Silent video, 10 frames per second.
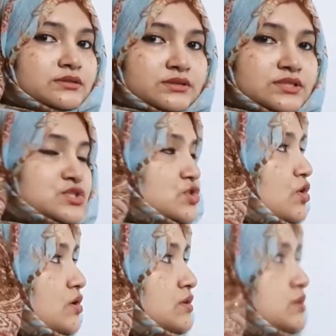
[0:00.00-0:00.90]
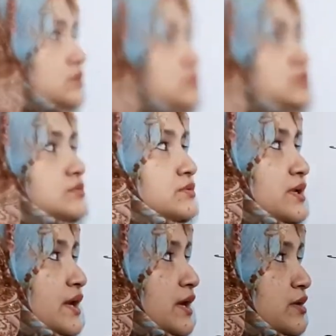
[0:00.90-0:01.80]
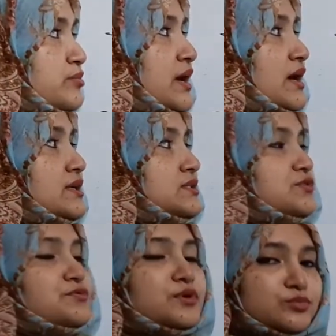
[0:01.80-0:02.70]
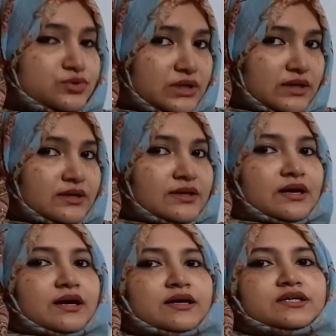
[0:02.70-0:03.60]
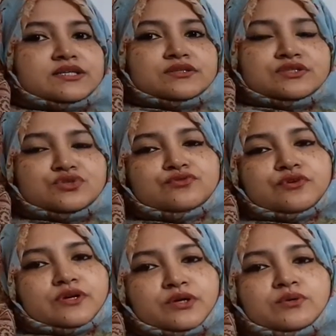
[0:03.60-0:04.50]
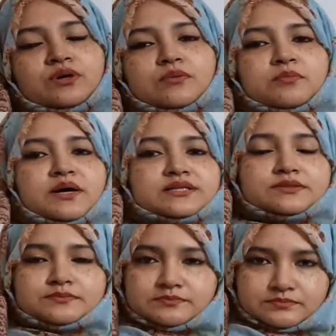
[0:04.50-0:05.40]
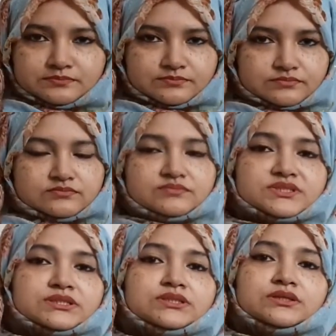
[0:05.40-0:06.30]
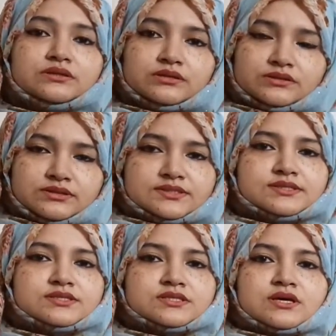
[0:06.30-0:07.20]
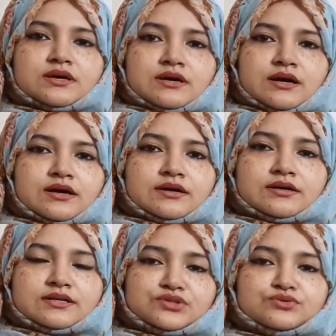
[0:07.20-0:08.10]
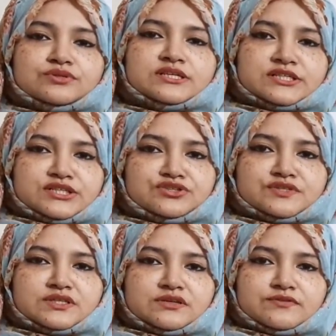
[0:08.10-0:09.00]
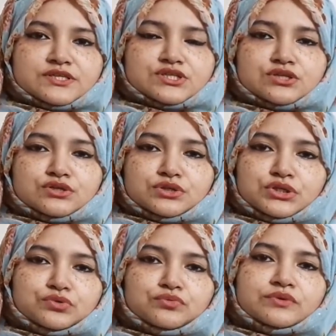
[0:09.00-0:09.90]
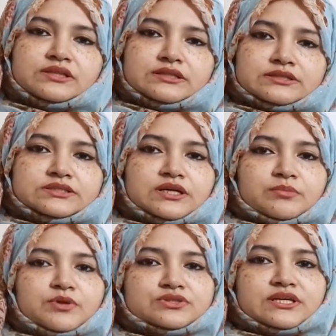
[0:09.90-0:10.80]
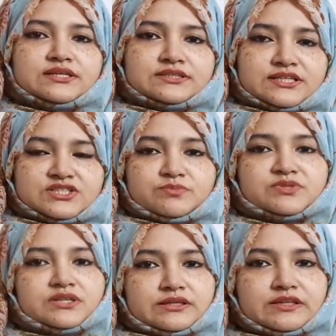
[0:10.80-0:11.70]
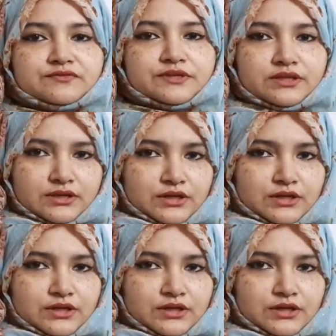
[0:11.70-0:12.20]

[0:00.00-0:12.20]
these all name and the formula are new for you, but this is included in your syllabus. You will learn about that at chapter 11.